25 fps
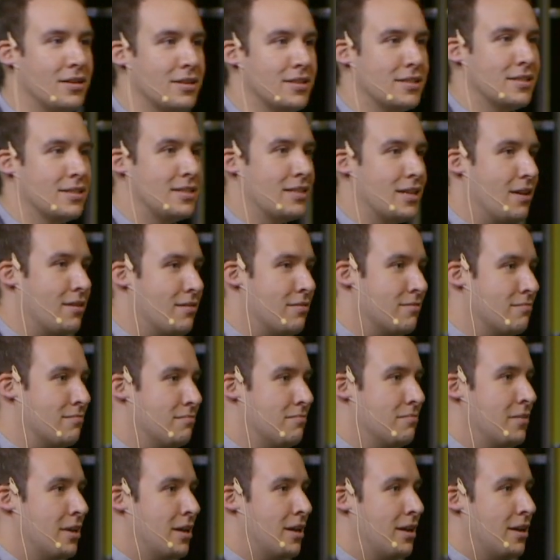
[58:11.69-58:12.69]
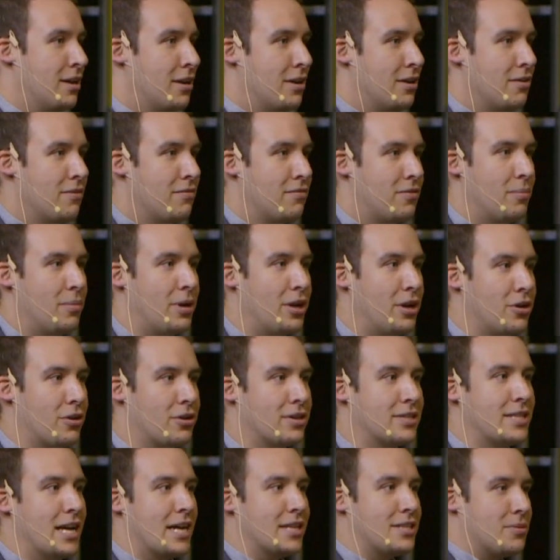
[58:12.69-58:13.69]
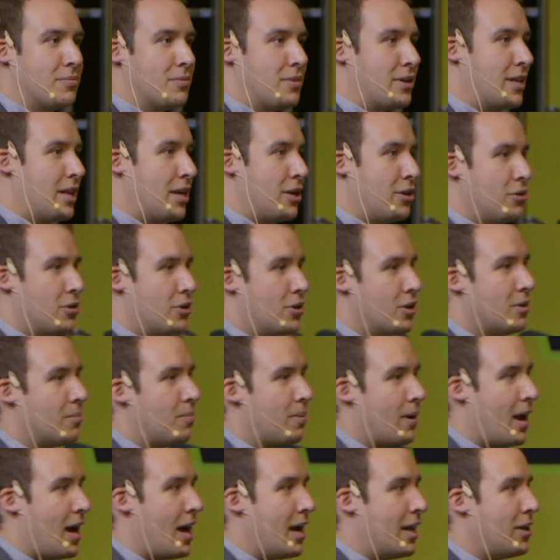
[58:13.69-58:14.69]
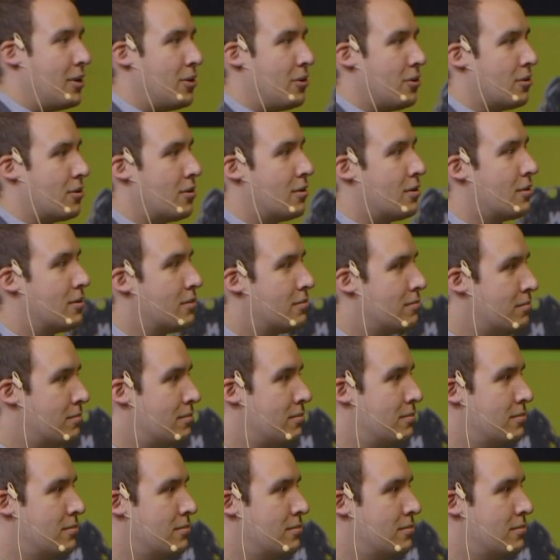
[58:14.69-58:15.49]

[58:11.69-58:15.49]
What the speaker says: Does it sound familiar? Is that something that you could apply in your